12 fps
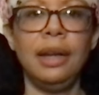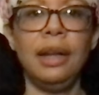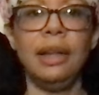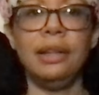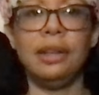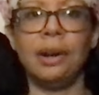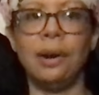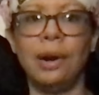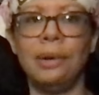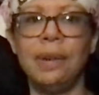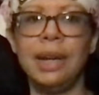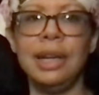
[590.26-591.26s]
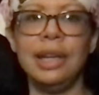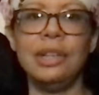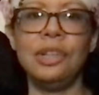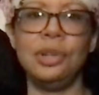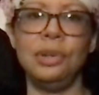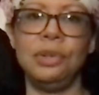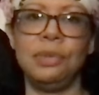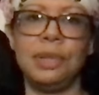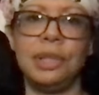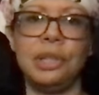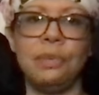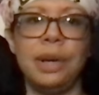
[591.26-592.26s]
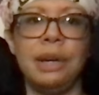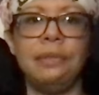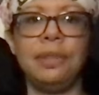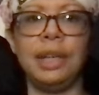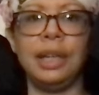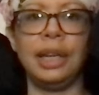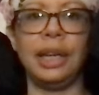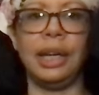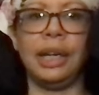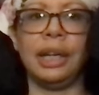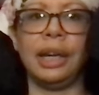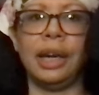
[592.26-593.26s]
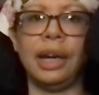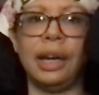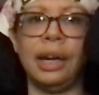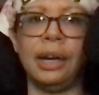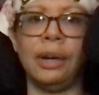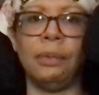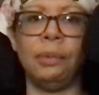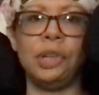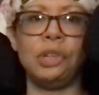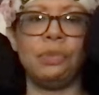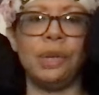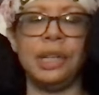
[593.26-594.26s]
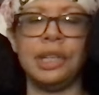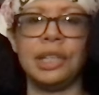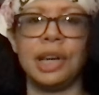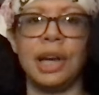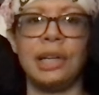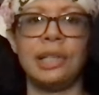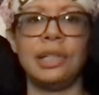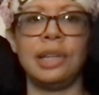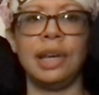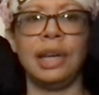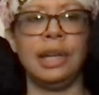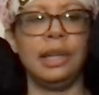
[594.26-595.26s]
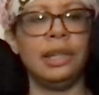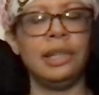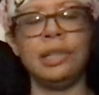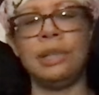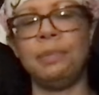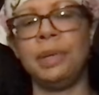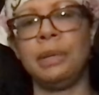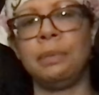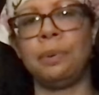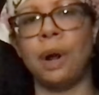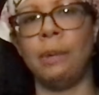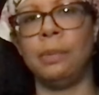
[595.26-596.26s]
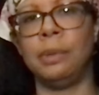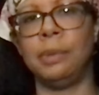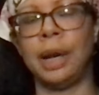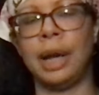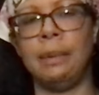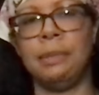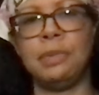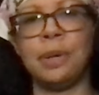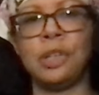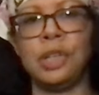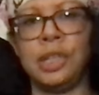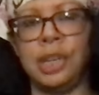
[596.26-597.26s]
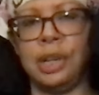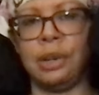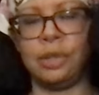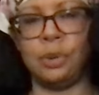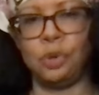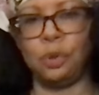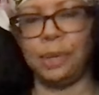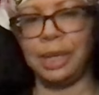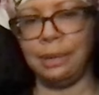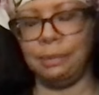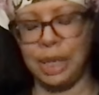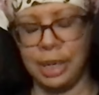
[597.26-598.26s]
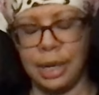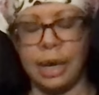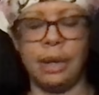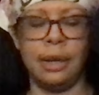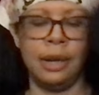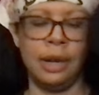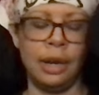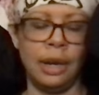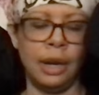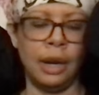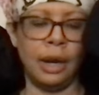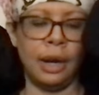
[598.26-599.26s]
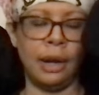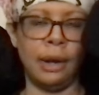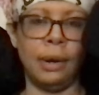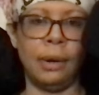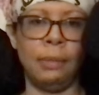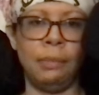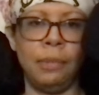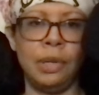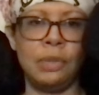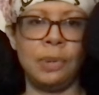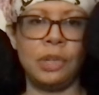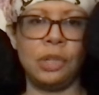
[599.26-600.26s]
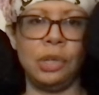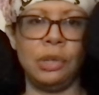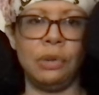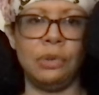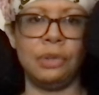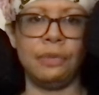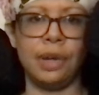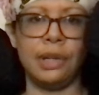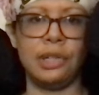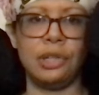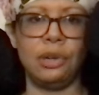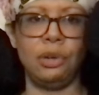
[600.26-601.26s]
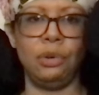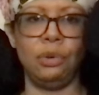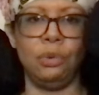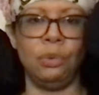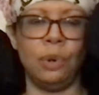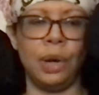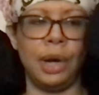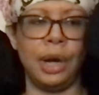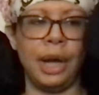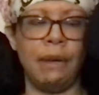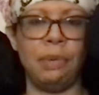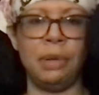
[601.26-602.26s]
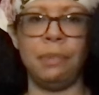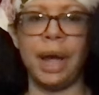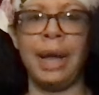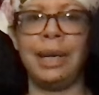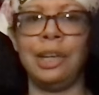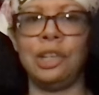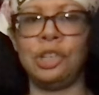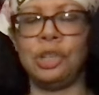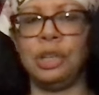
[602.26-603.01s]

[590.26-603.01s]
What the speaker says: There are many issues with this way of thinking, which we discuss. And this is a big problem that I am especially seeing on social media, especially those of us who have been banished.